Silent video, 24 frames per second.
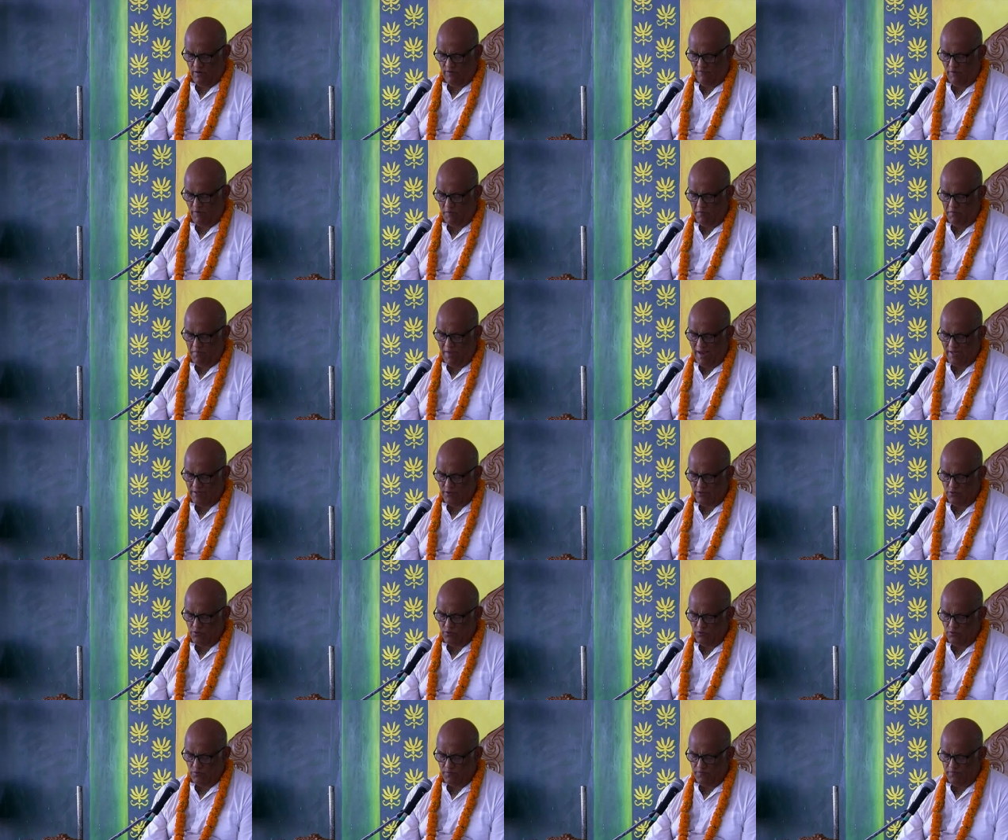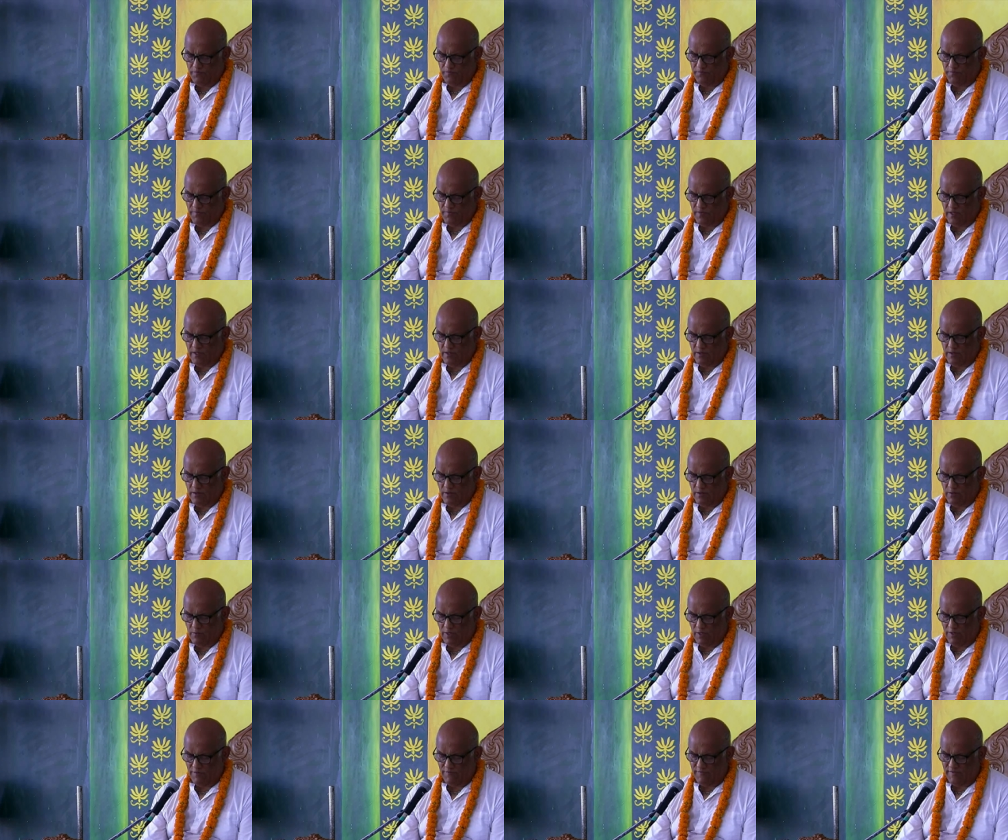From Manu,
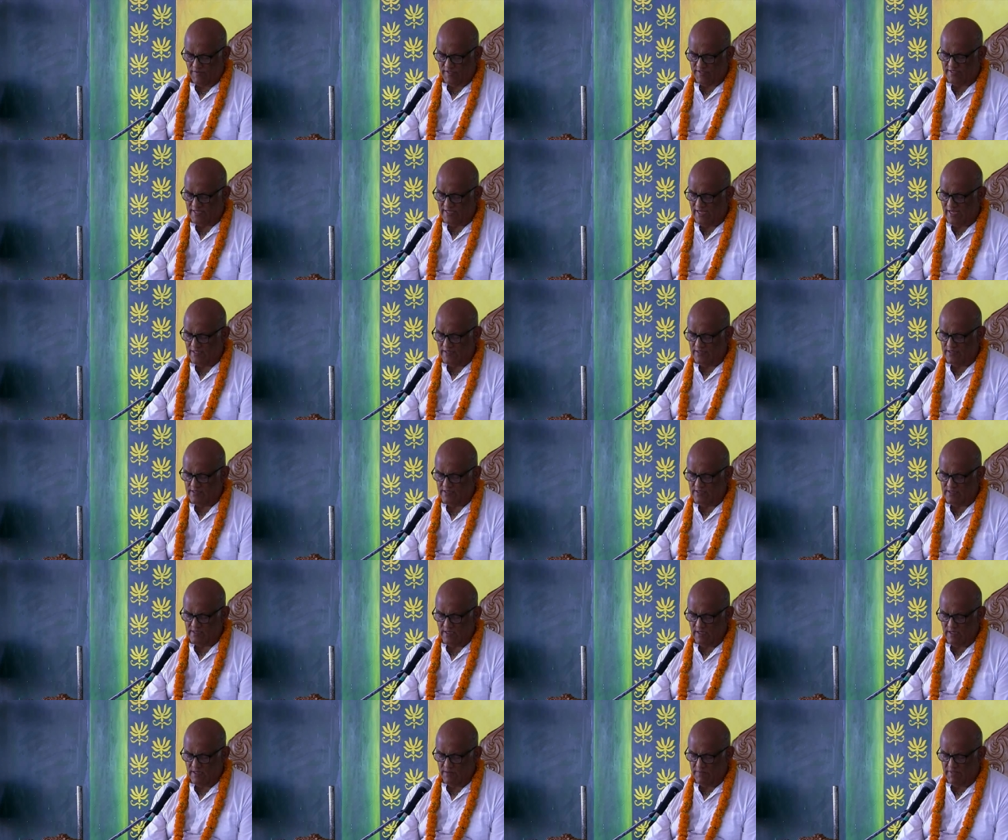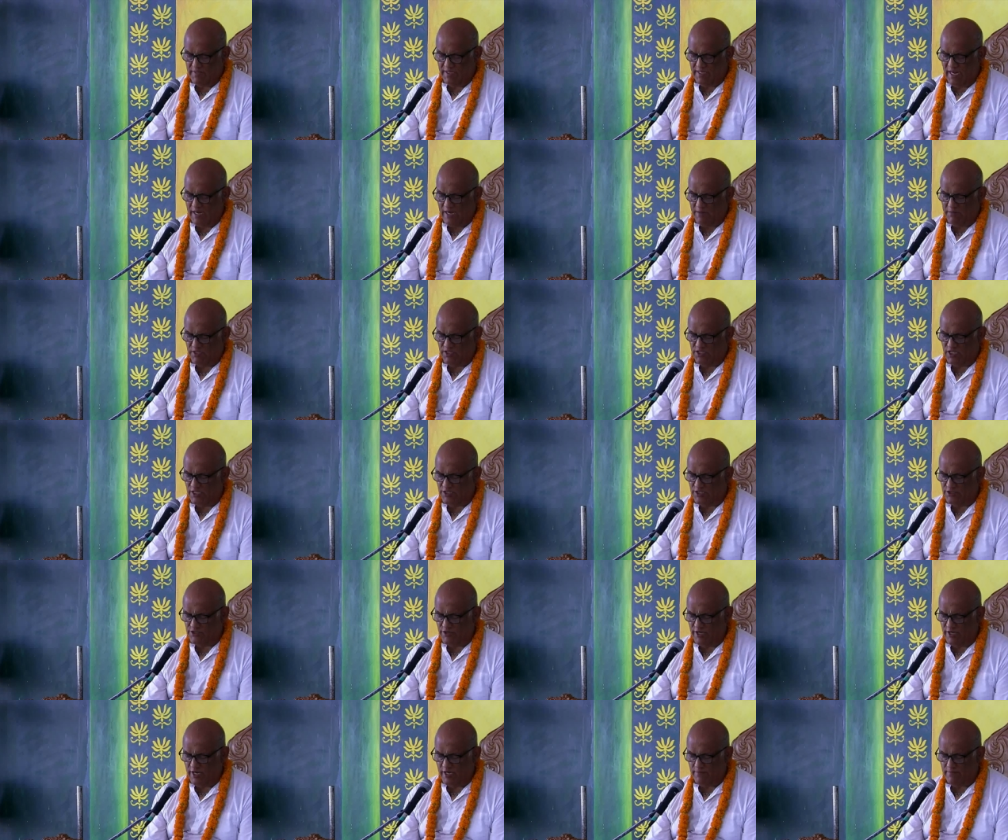one of the sons became a
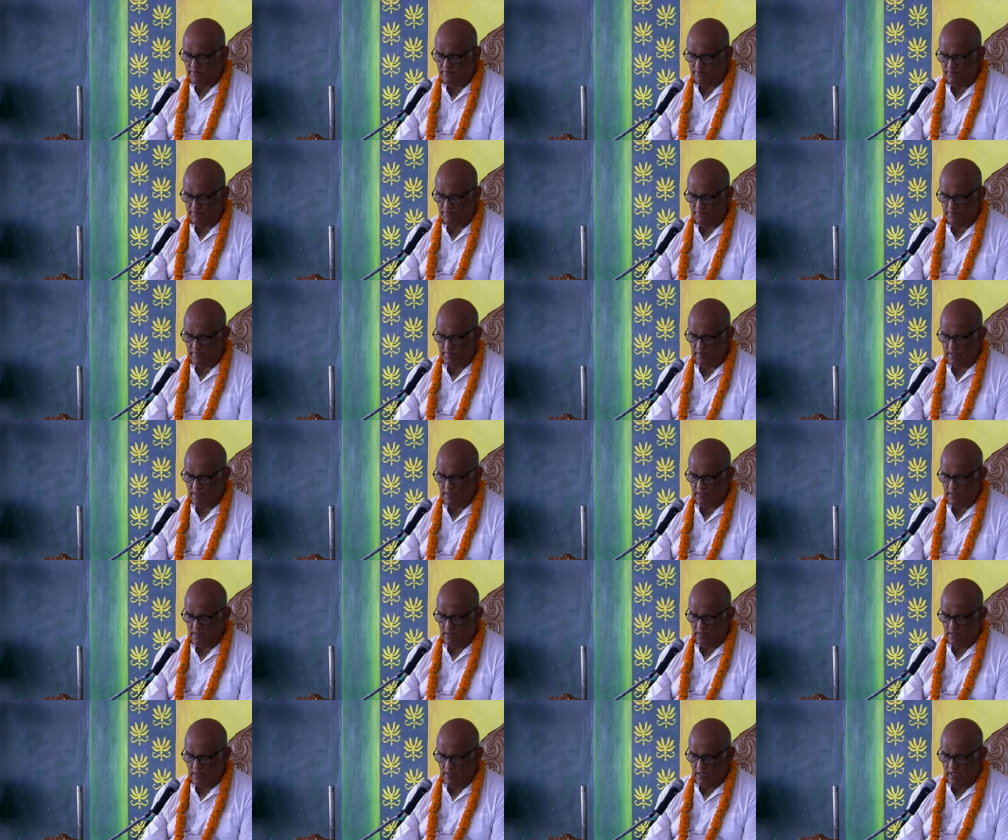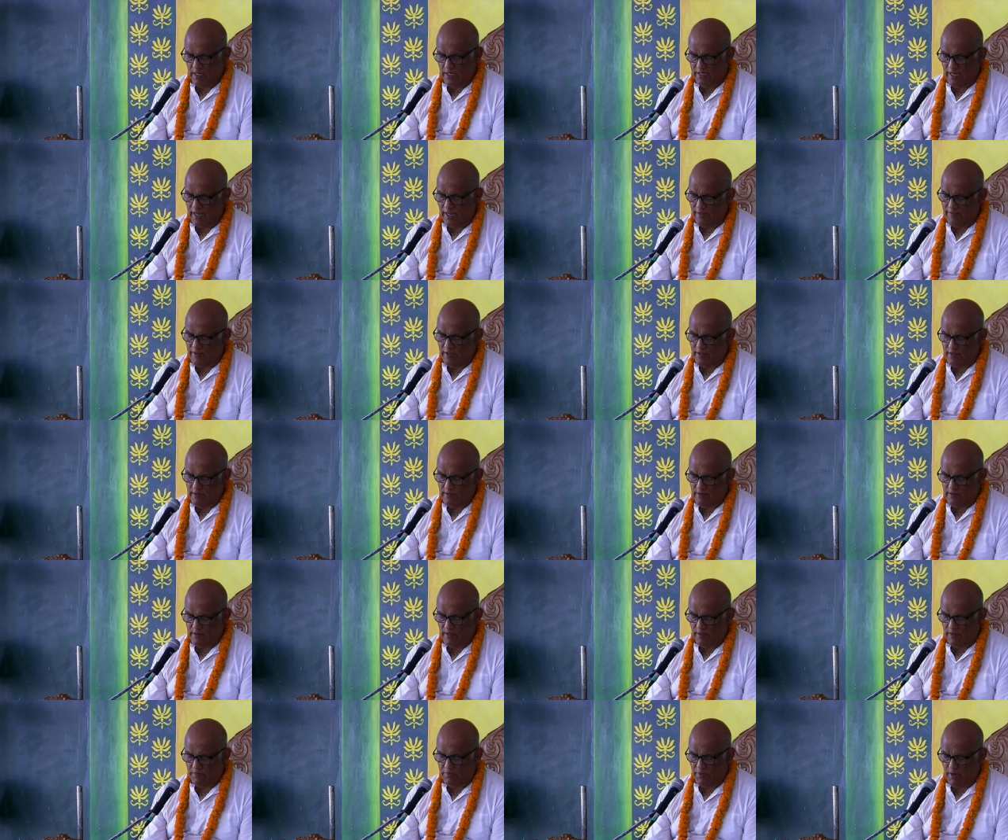Kshatriya, another
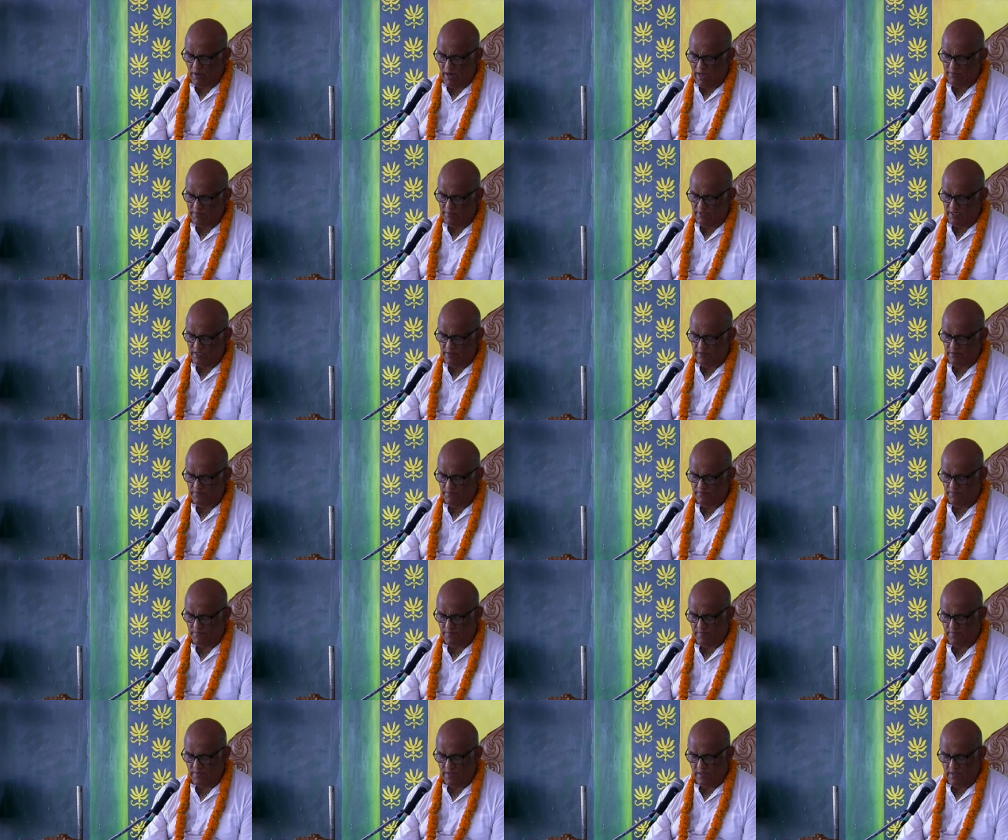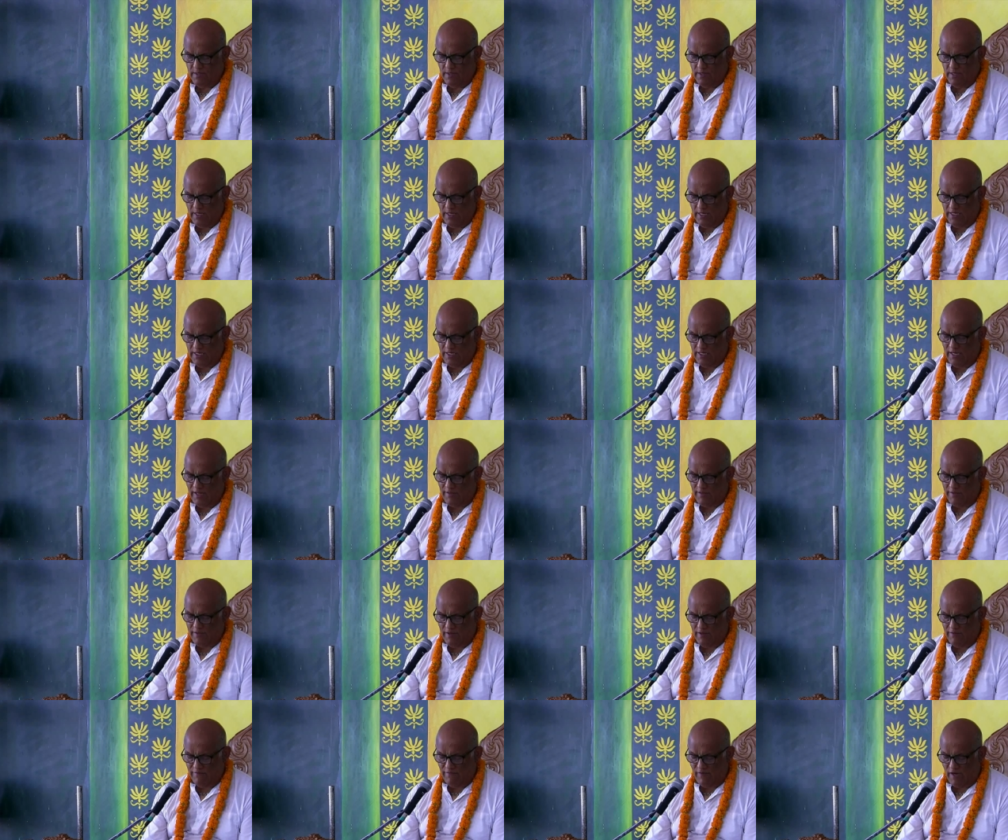a Brahman, and
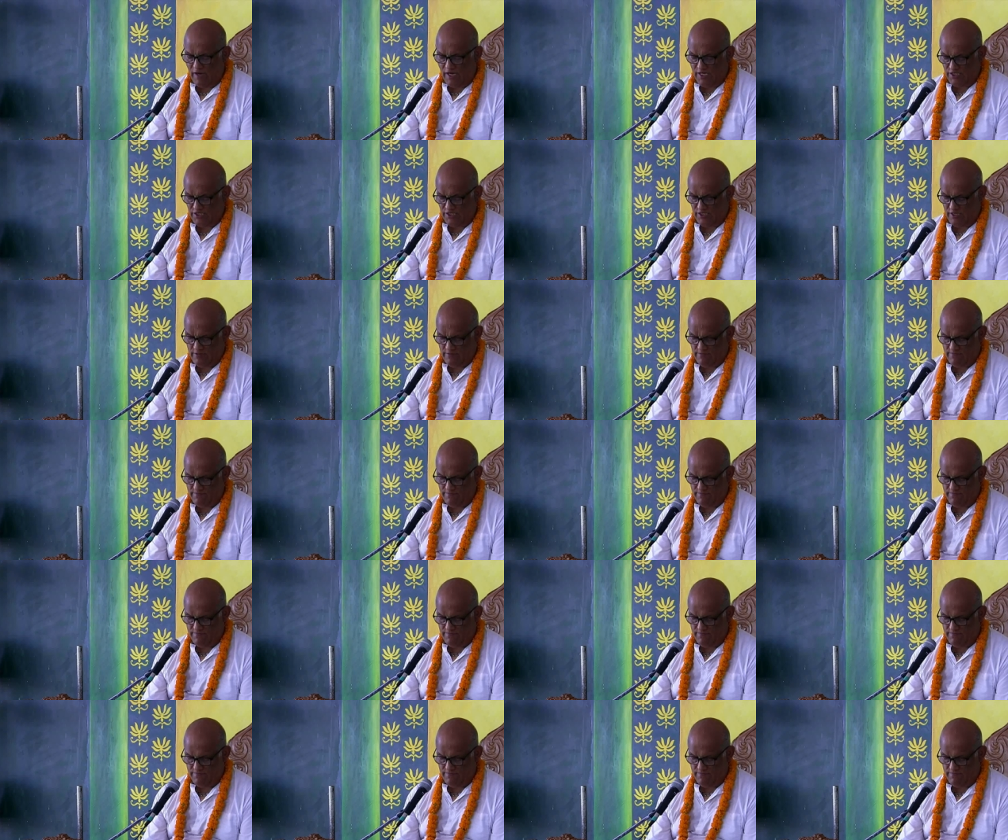another a Vaishya.